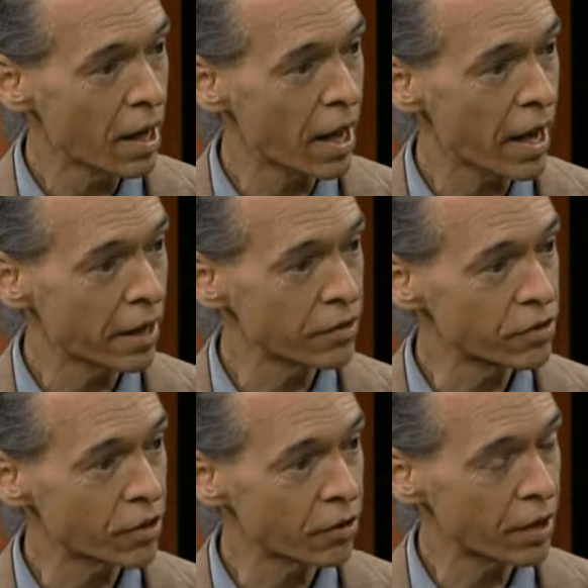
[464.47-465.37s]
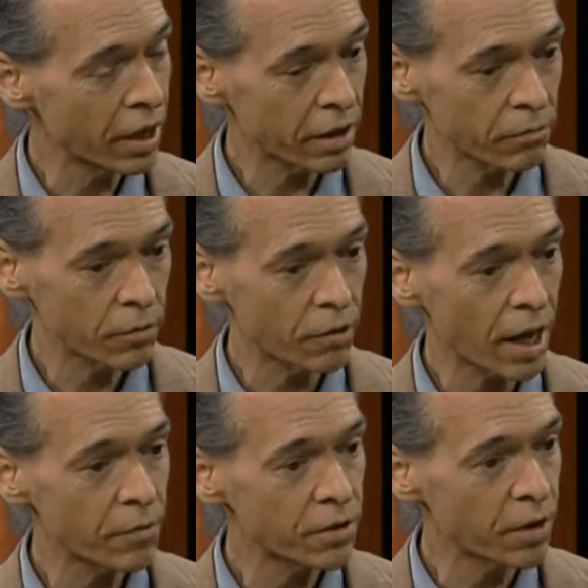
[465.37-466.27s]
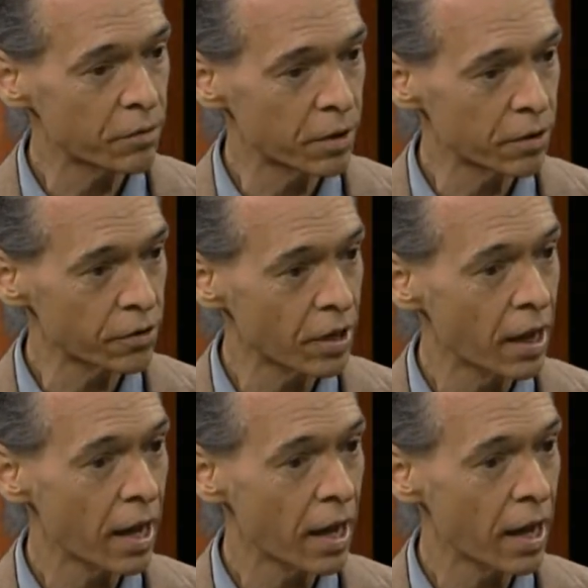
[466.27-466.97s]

And so they have these fundamentals,